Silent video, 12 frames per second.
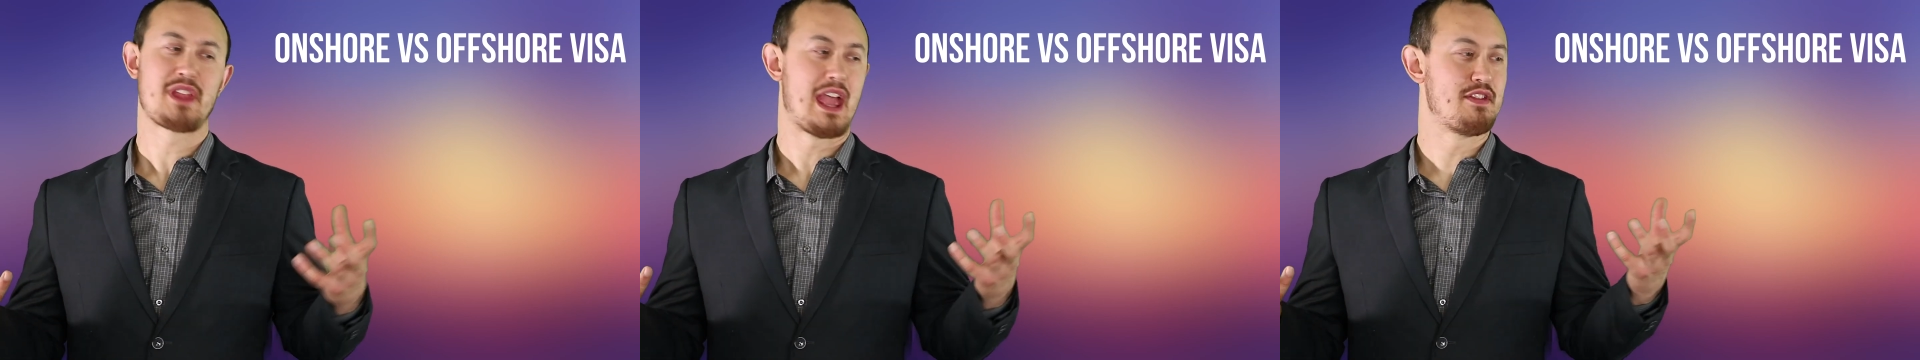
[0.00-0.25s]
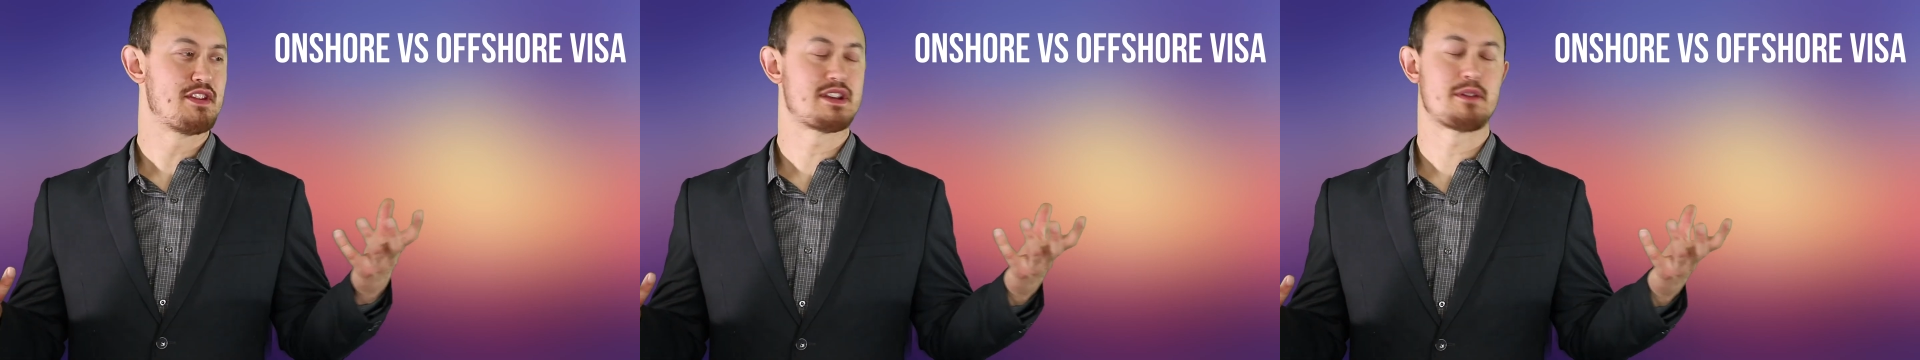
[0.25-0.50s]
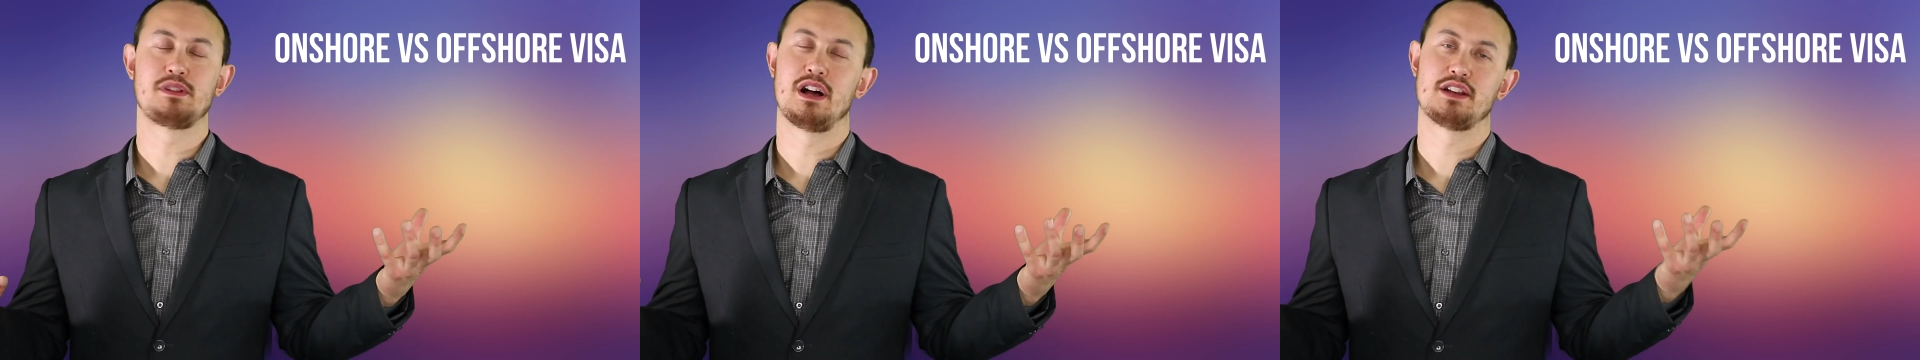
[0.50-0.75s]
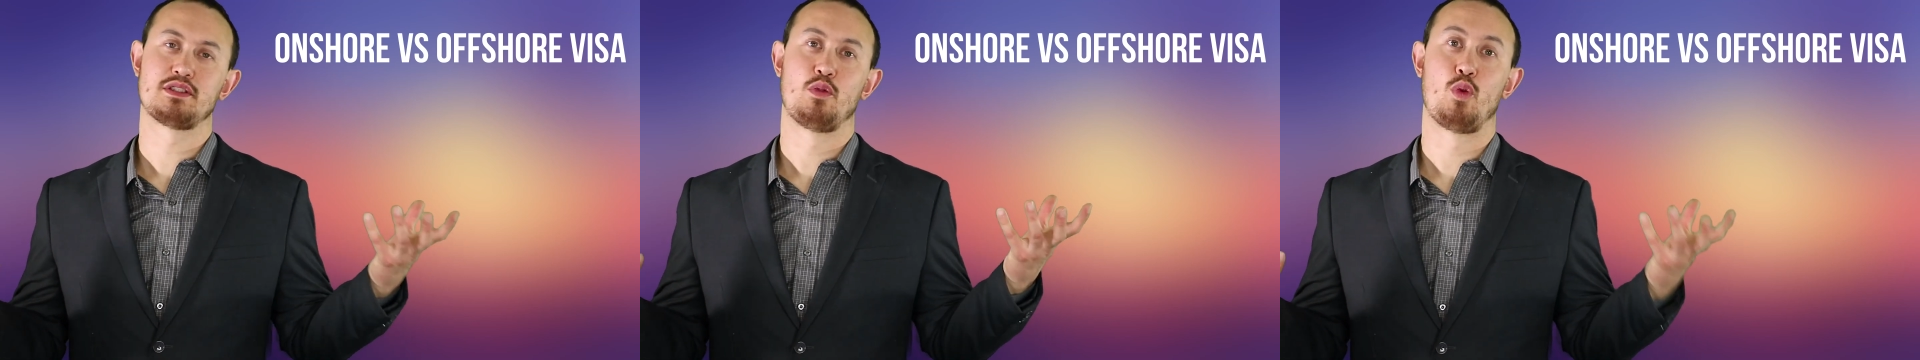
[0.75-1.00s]
and the
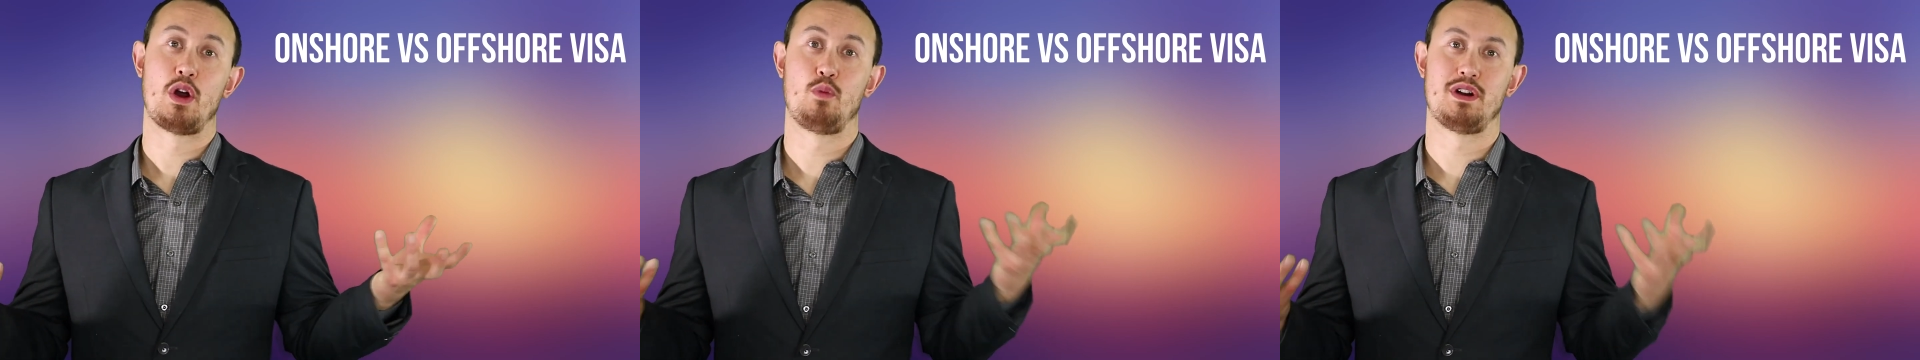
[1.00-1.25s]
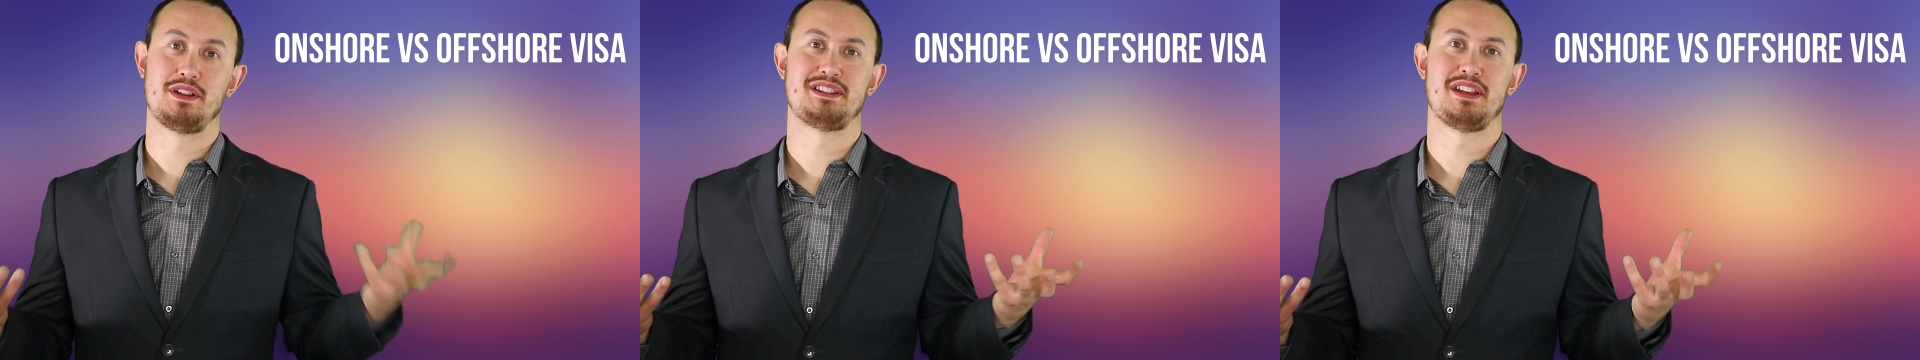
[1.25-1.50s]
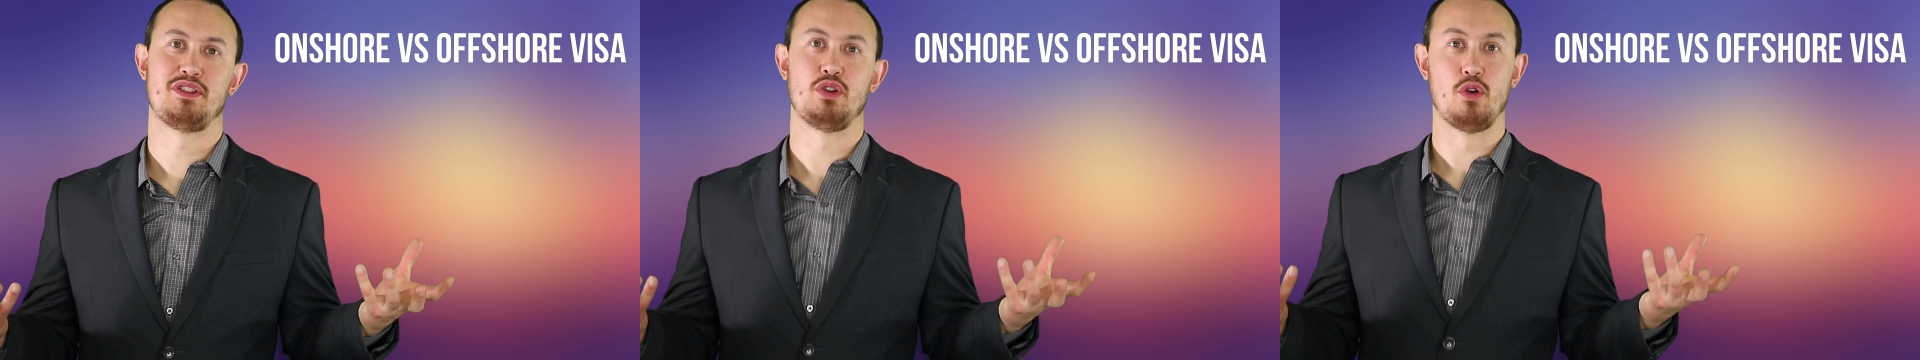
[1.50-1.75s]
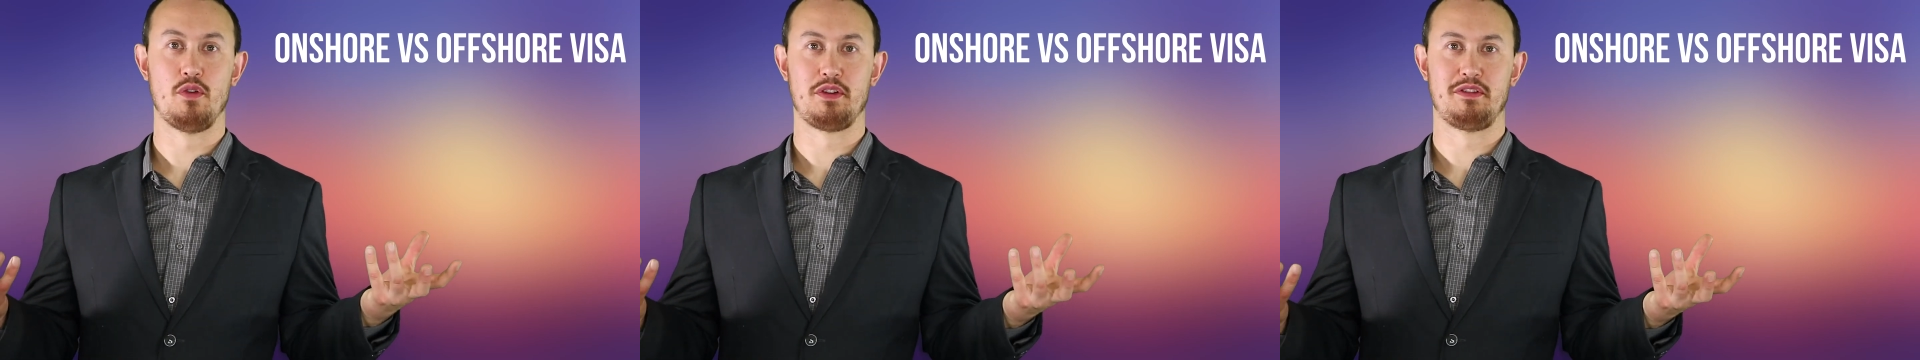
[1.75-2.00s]
Subclass
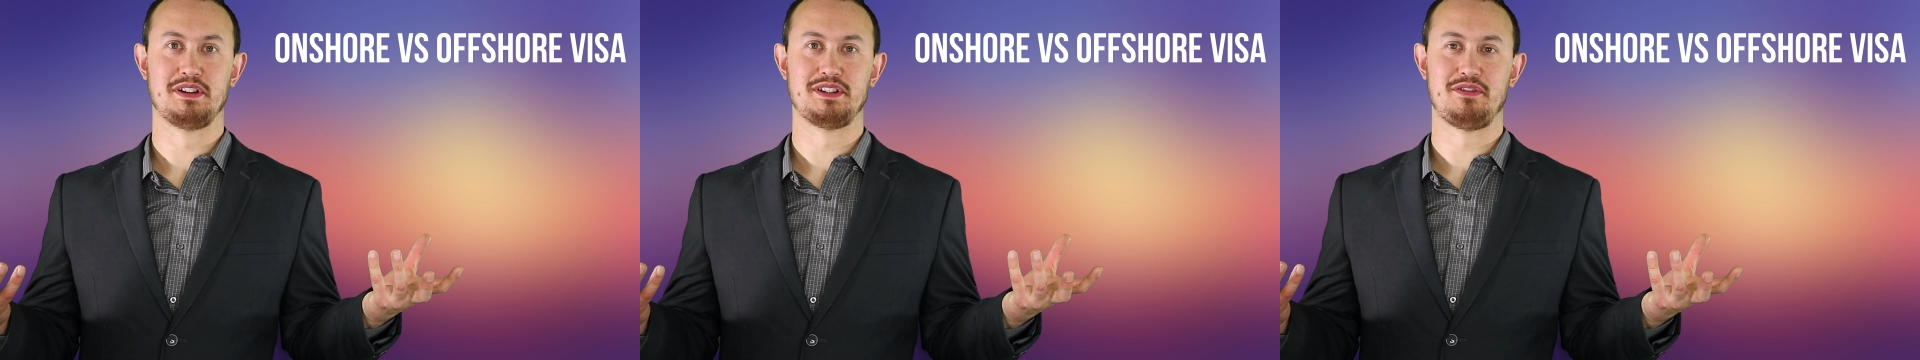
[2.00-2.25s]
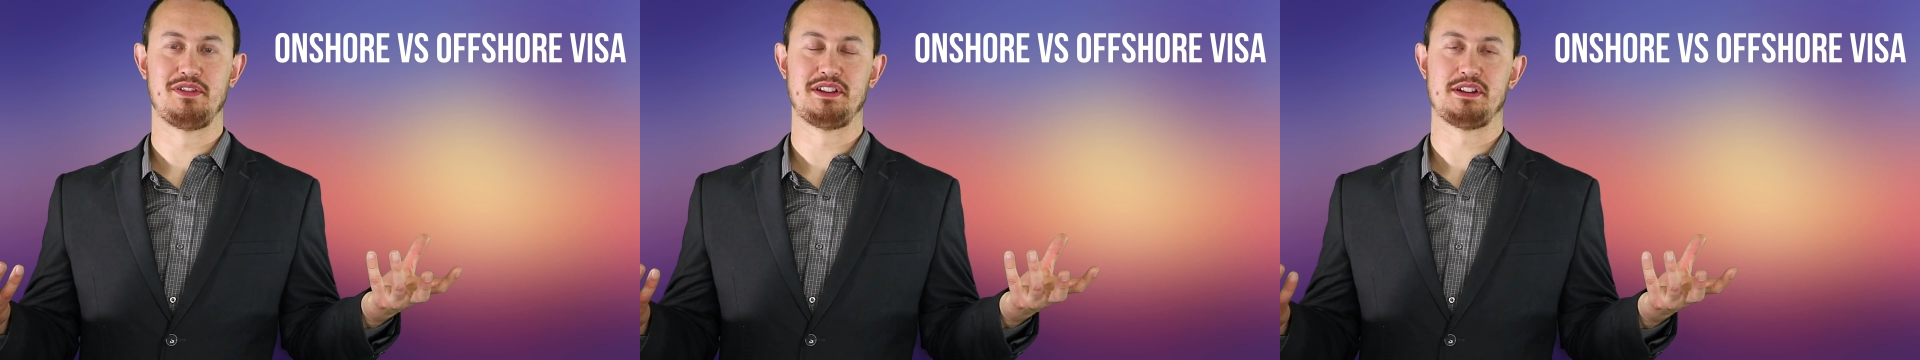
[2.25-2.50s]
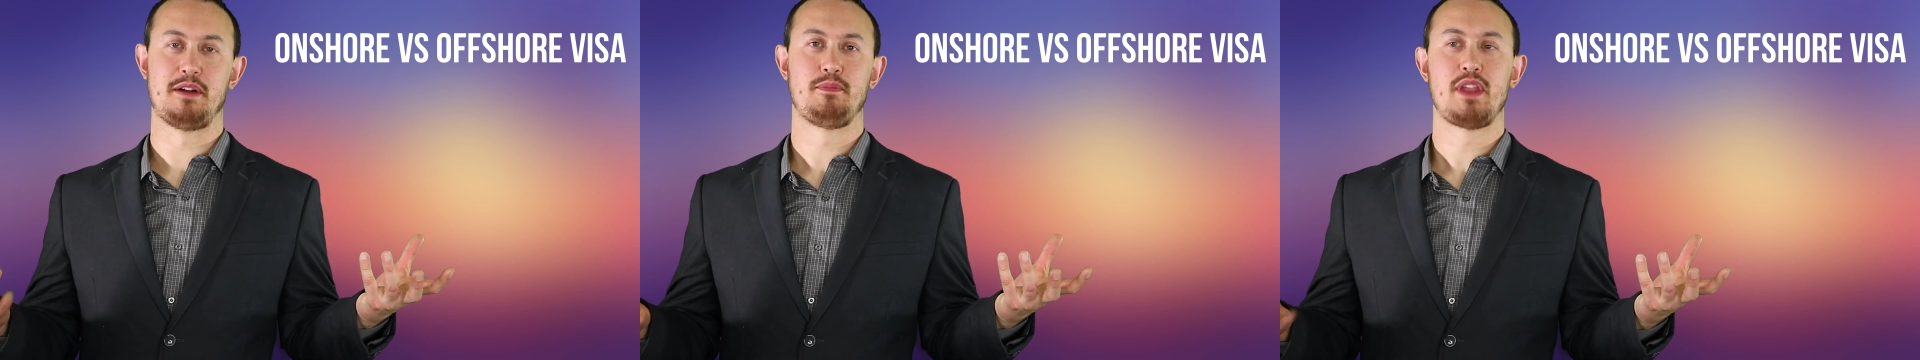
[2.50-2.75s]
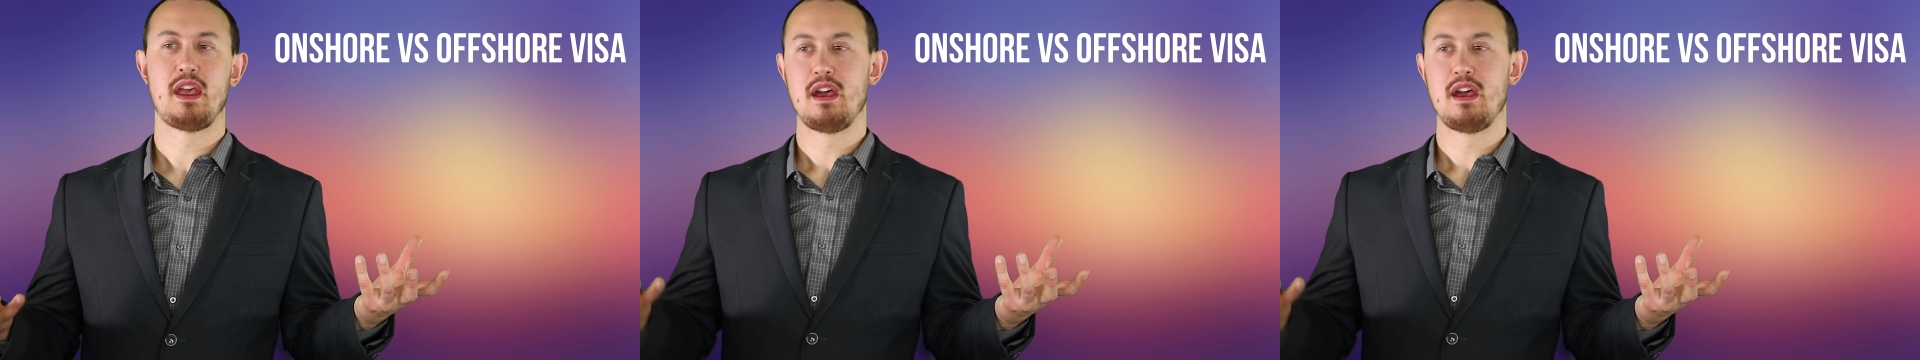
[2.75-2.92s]
117 Orphan Relative Visa.